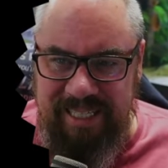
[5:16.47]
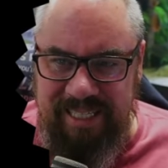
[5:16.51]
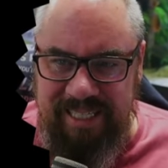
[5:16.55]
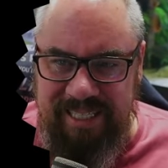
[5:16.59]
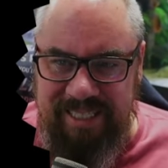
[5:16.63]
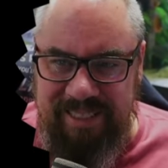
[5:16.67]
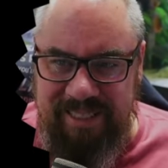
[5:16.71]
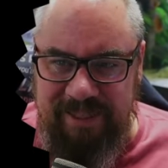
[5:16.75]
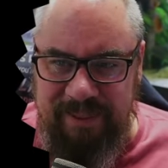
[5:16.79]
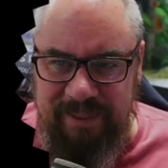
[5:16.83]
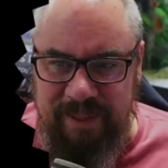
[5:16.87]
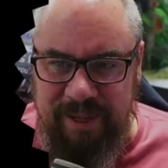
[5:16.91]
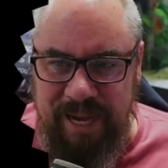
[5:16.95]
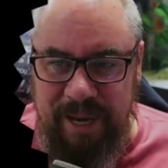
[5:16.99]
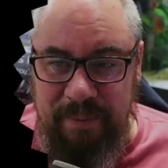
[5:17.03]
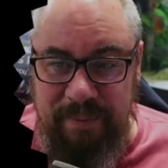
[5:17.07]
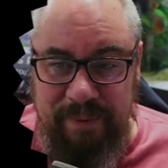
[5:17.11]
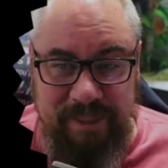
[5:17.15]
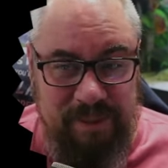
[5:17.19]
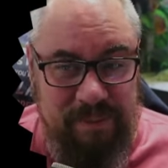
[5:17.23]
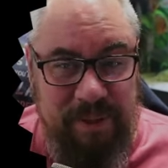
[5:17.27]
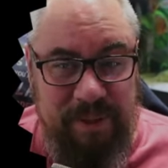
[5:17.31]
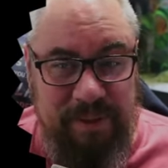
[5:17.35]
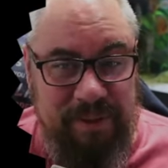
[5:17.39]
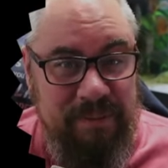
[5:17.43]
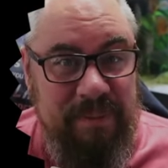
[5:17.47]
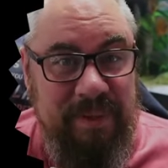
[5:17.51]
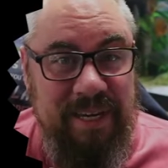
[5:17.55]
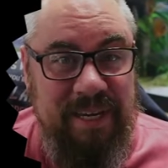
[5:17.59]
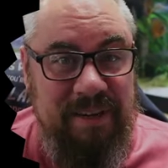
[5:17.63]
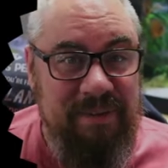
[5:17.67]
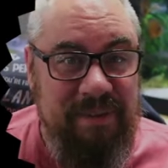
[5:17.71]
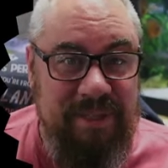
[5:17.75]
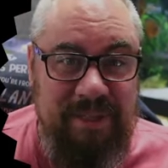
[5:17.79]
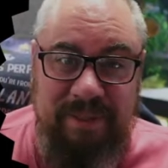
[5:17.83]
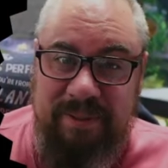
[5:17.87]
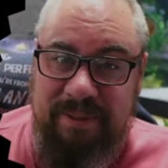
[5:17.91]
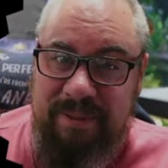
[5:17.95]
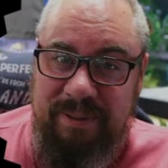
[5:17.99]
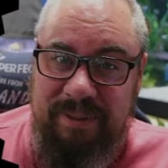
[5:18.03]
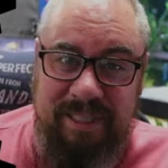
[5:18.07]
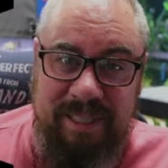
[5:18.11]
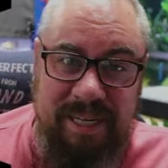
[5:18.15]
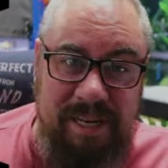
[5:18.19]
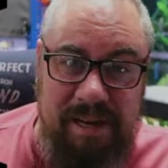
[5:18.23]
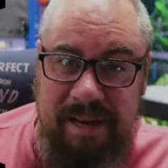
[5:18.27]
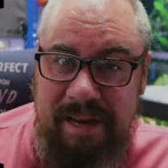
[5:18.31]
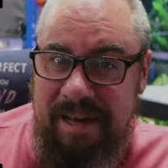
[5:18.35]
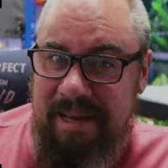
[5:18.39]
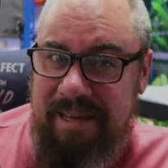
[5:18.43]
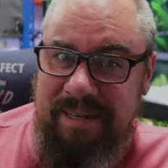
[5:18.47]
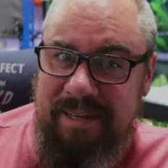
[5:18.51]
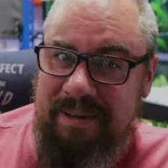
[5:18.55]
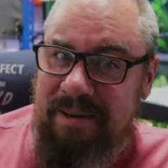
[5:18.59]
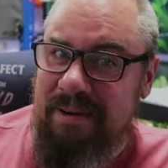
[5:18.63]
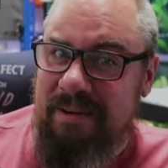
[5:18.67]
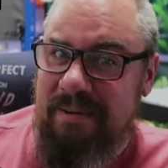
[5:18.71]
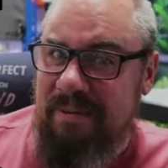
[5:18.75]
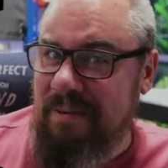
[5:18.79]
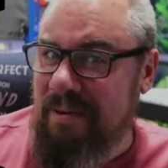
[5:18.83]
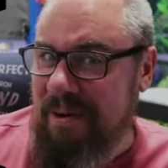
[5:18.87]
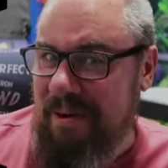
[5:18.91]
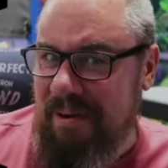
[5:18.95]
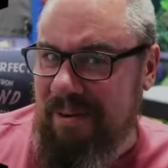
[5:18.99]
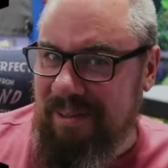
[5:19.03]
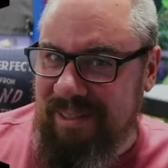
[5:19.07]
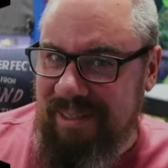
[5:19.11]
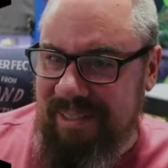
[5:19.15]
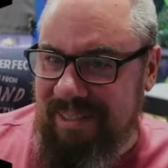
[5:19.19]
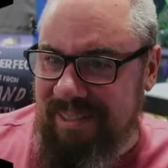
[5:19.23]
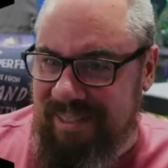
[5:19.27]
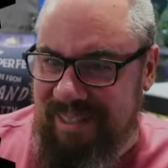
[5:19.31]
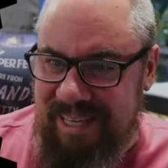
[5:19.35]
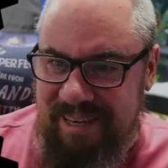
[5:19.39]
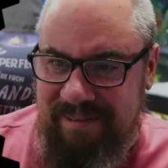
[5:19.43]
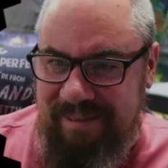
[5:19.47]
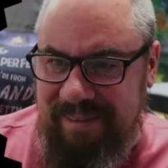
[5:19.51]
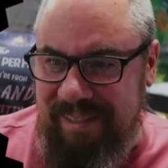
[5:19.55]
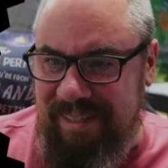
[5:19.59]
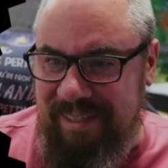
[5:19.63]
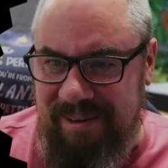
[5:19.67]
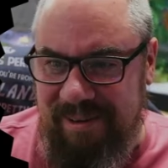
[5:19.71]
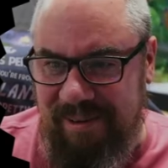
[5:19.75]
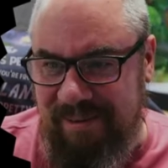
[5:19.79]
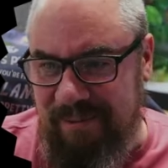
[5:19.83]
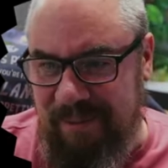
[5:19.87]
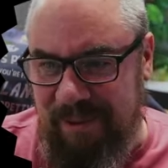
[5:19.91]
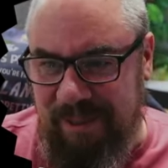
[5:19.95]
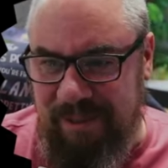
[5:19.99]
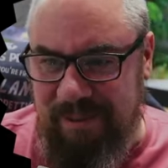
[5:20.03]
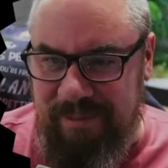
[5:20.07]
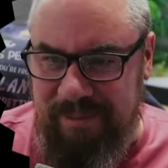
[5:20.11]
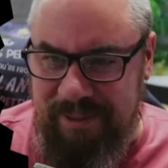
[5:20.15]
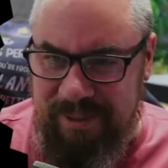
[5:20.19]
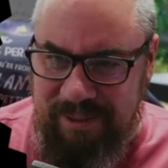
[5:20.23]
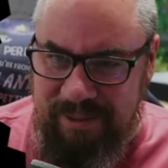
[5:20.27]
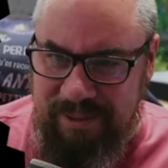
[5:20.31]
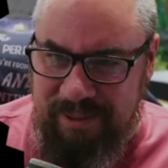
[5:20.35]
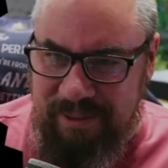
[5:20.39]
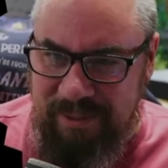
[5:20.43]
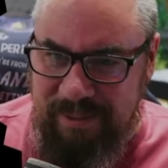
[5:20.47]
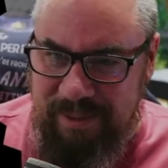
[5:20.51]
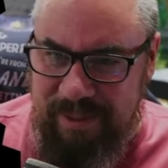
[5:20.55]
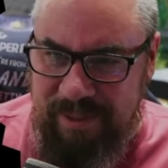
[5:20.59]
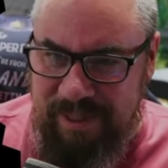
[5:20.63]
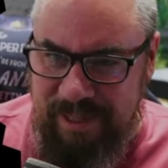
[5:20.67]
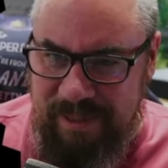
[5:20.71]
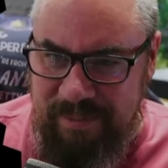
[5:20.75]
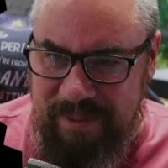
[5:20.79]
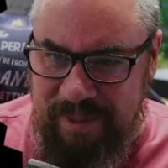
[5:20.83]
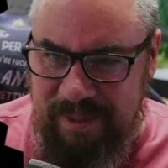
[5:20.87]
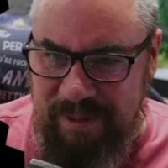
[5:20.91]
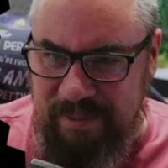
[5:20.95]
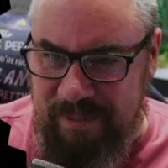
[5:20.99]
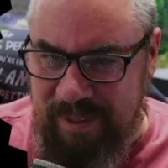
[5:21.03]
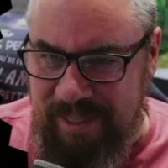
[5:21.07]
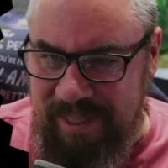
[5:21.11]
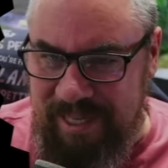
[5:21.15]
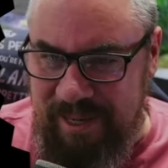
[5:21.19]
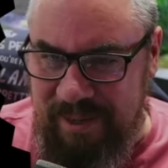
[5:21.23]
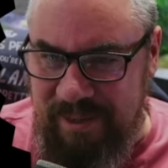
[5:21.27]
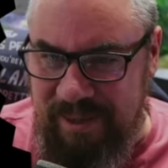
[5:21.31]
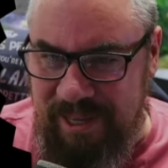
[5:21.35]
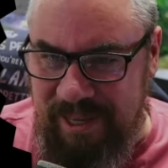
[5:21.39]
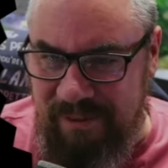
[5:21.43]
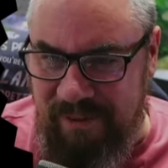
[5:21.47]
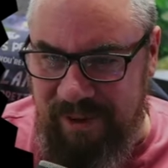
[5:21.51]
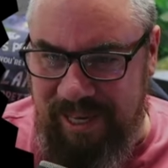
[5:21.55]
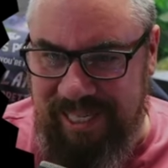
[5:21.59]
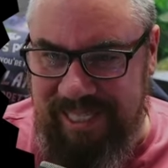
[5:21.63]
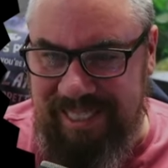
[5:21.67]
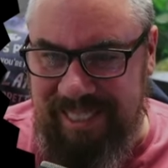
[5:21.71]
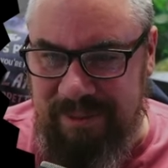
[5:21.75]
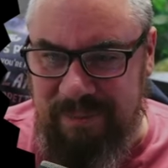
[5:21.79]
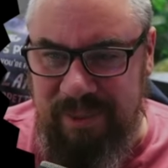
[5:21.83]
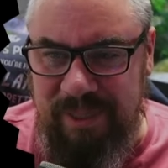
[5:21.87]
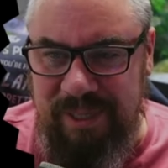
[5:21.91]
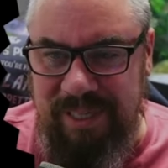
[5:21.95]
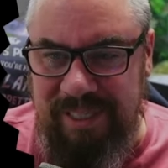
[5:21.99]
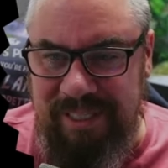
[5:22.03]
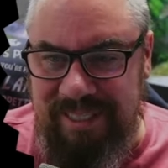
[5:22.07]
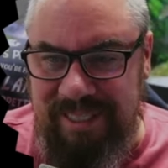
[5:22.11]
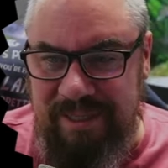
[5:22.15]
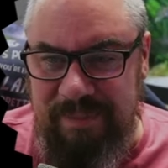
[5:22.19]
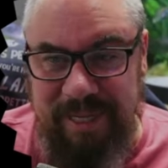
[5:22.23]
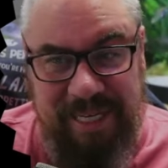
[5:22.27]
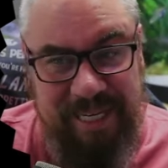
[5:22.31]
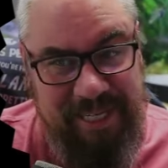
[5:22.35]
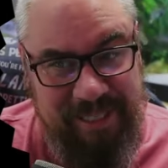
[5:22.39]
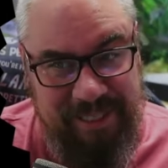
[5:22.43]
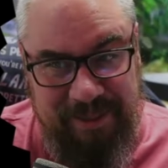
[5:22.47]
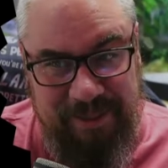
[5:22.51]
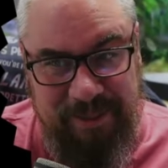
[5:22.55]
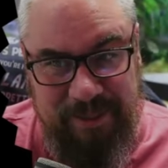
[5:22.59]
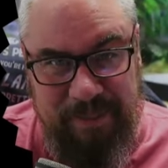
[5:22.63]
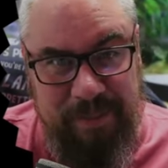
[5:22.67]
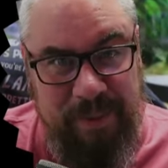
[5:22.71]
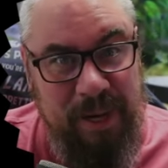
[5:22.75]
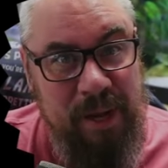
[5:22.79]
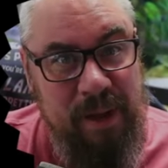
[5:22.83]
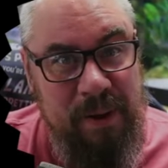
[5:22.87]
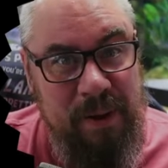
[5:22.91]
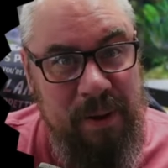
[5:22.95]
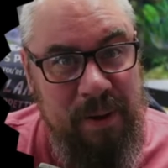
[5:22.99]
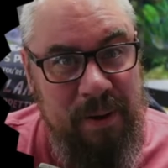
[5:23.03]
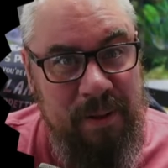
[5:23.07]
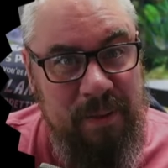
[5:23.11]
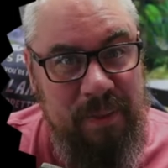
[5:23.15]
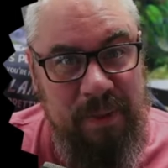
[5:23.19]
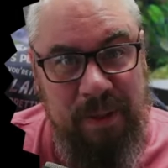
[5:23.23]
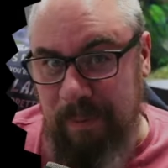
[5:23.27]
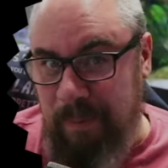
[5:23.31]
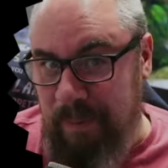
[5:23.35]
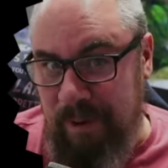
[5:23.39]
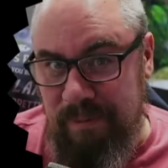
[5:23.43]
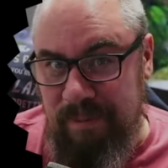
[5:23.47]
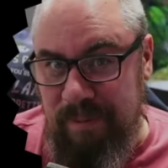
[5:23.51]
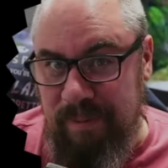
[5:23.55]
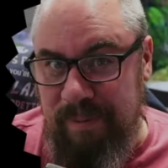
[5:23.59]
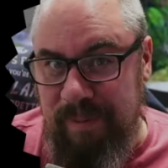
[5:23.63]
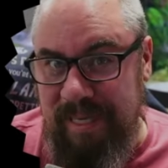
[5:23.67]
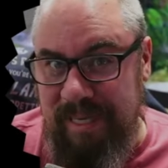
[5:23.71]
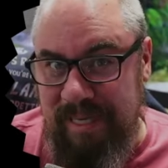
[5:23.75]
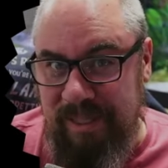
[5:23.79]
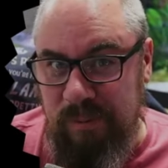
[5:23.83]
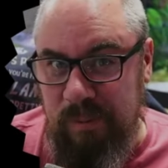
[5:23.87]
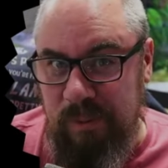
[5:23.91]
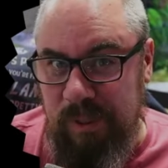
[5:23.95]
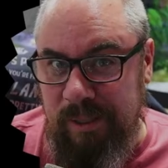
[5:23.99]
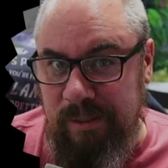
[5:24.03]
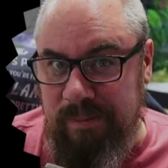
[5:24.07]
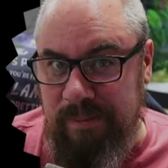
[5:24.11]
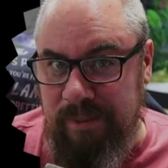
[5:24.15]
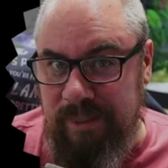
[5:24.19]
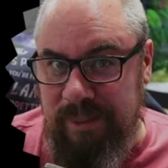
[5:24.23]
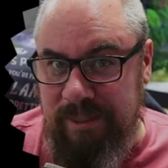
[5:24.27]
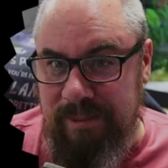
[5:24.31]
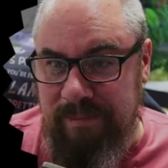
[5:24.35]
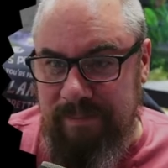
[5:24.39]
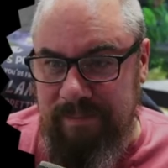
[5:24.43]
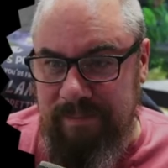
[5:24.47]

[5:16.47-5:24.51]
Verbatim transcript: So I was about to make a video going, ah, you're all wrong, this is definitely not worms, I don't know what you're on about, but now that I've actually put it under the microscope, there probably is worms.